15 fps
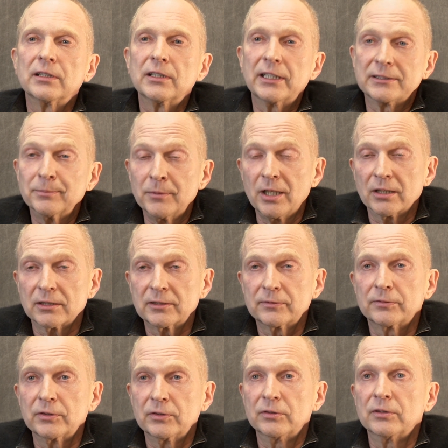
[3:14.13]
as models
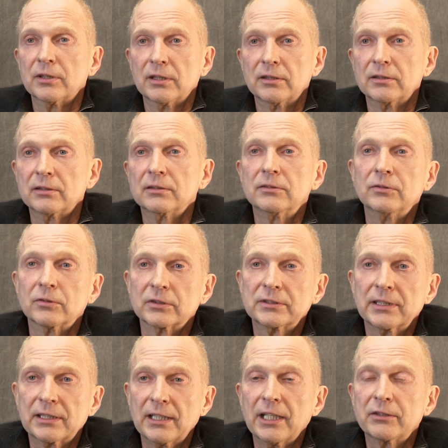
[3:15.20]
for
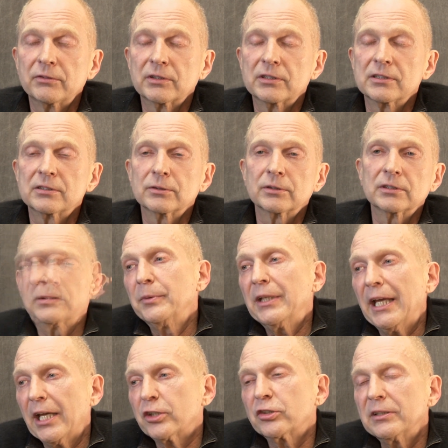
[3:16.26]
neuropsychiatric disorder.
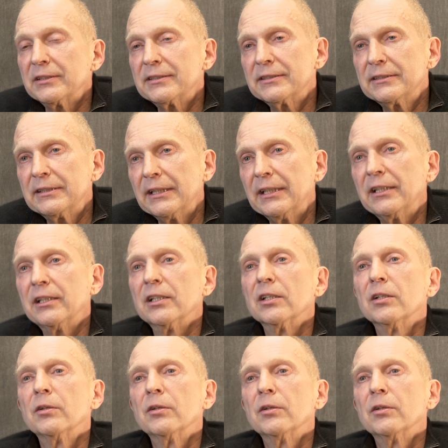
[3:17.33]
We actually see